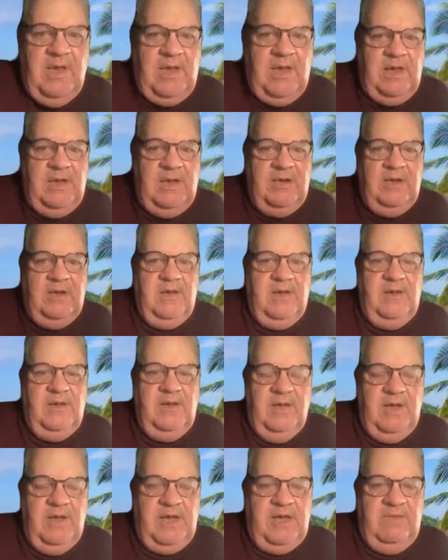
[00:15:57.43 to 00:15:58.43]
And
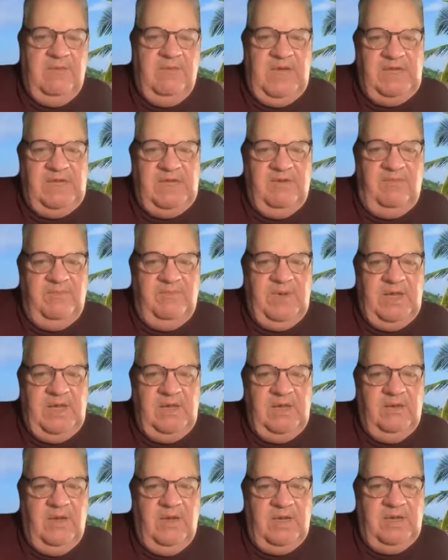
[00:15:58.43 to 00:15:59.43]
it may just be
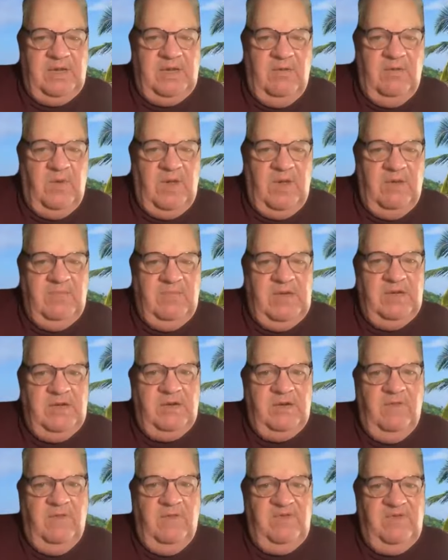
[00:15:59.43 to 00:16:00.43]
like a 1 minute
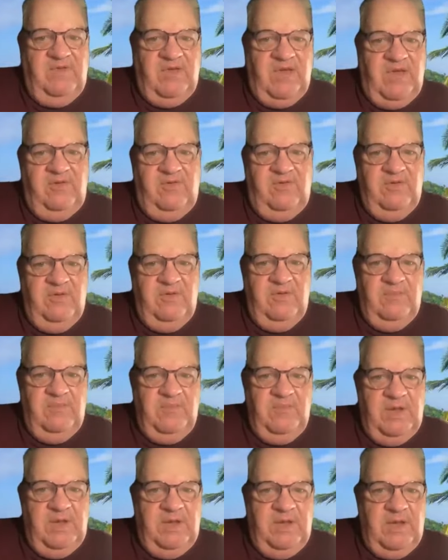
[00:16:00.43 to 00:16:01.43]
conversation,
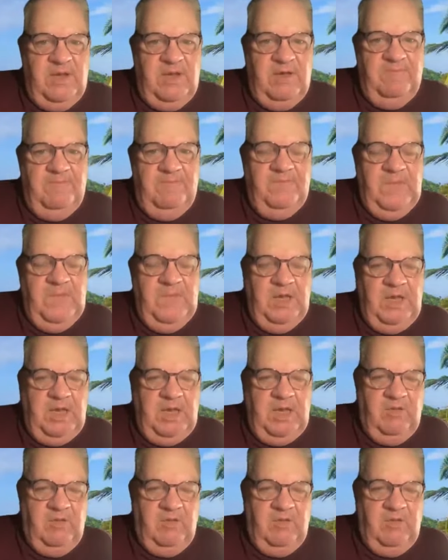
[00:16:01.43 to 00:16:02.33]
but it'll